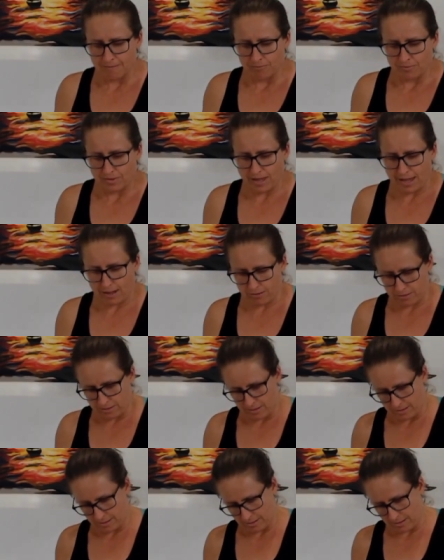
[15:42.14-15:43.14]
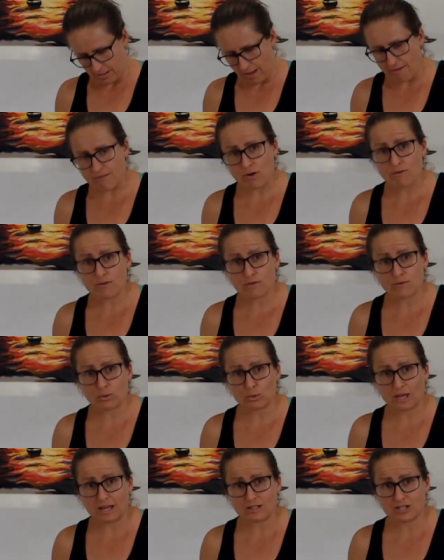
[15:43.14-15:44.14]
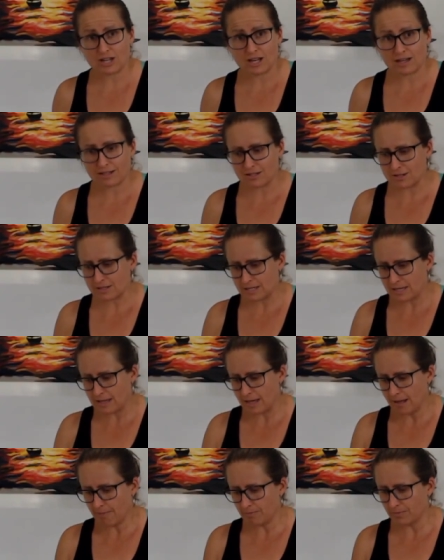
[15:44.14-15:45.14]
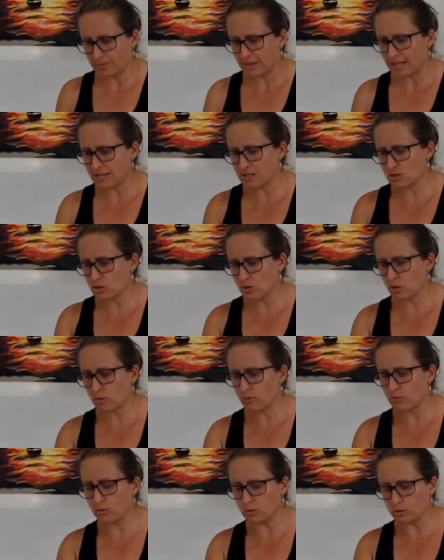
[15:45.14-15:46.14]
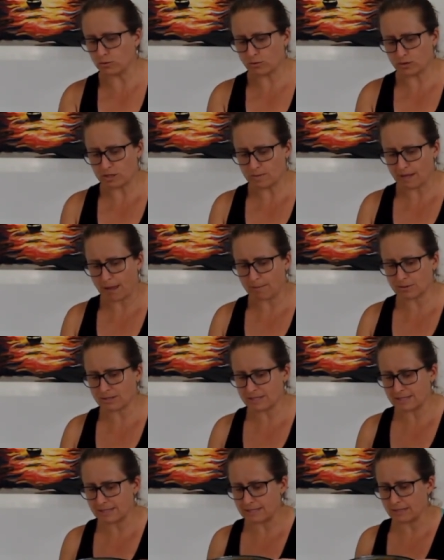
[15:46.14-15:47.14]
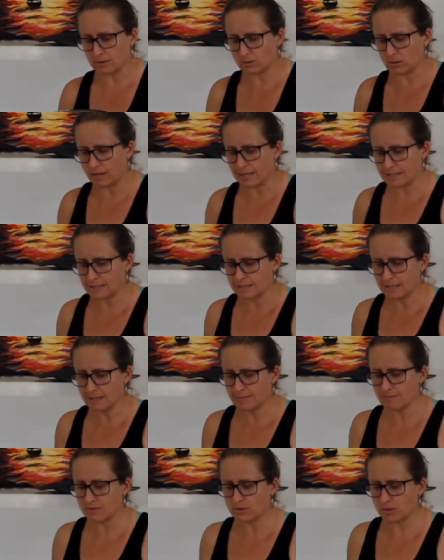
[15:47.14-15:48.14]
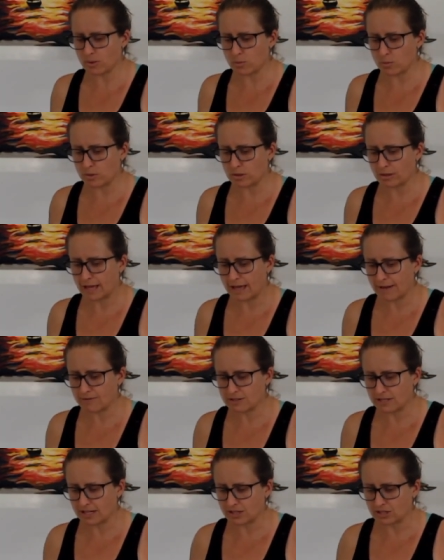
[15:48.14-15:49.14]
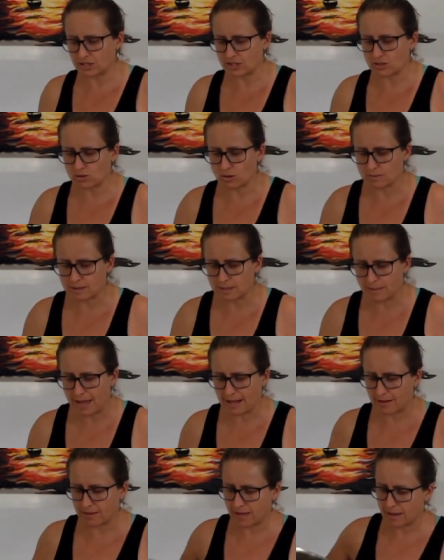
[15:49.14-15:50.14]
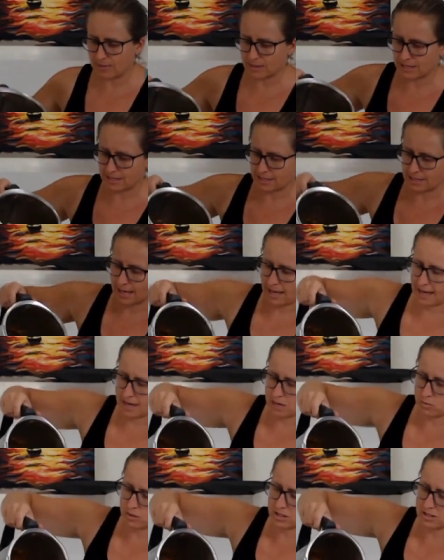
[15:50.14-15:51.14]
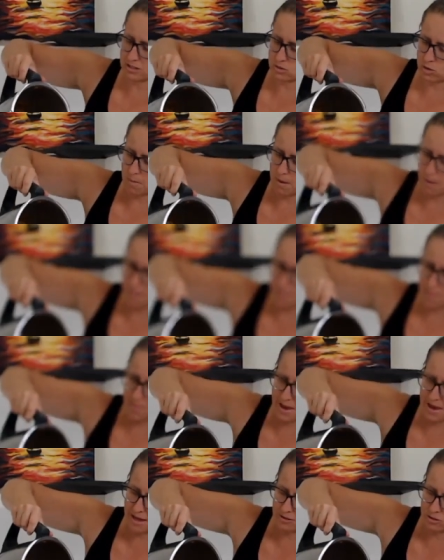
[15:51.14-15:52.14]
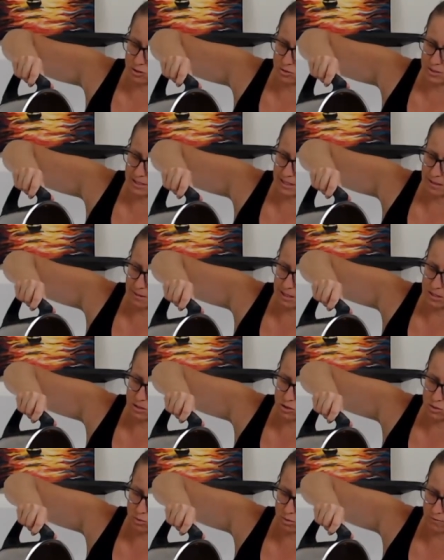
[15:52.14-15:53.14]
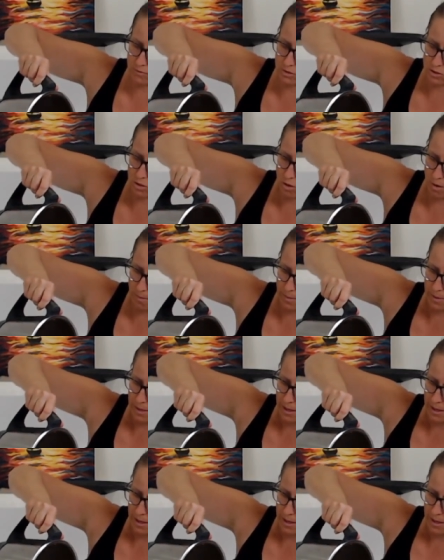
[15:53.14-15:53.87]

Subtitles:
Now, I've overfilled that jar. Can you see that? That is too full for it to be able to seal nicely. So I will have to actually scoop some out of that, but that's okay. You want to stop about 2 centimeters short of the top.